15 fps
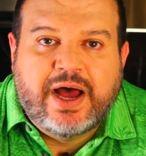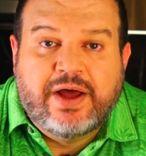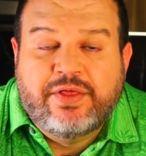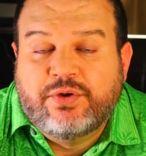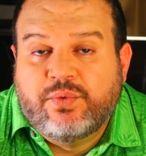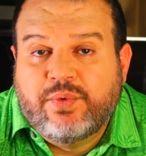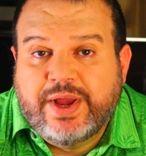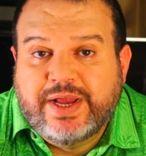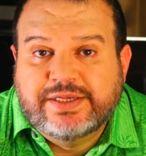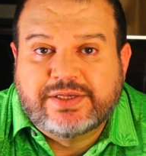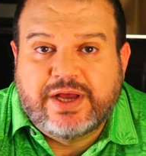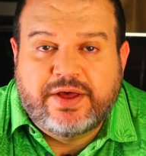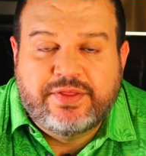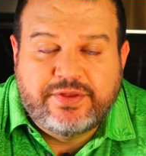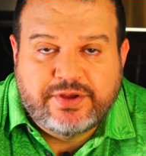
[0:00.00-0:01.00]
other
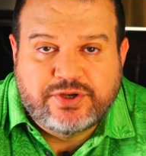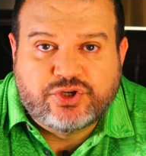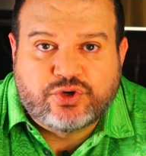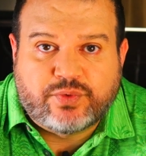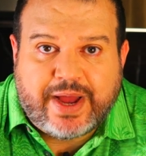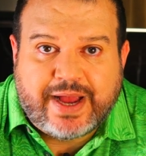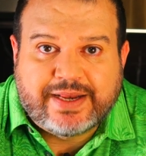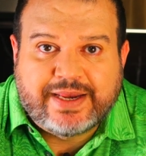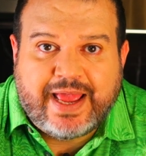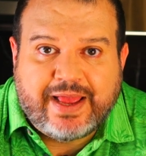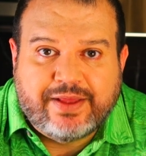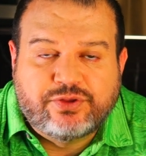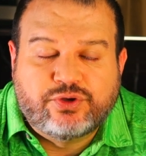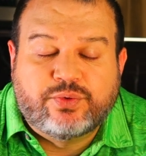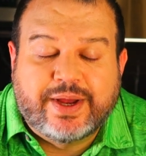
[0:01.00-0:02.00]
ways other than
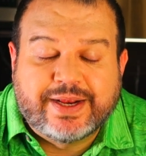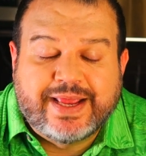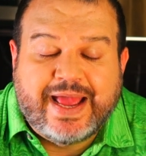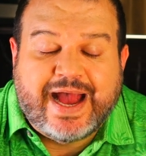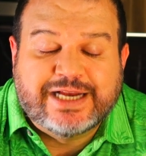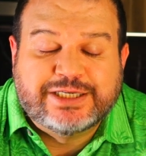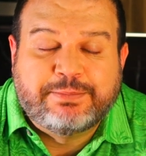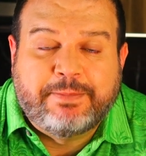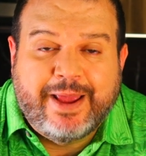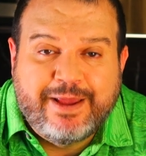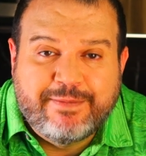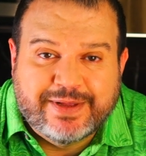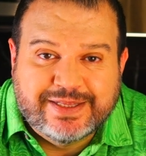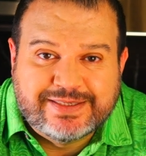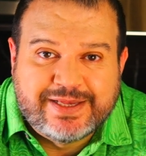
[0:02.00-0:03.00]
direct cash
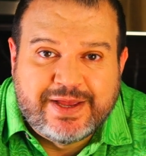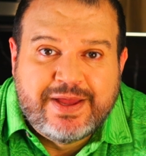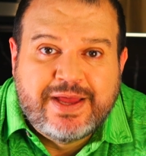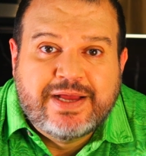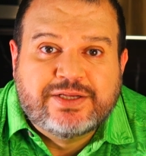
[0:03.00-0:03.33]
payments.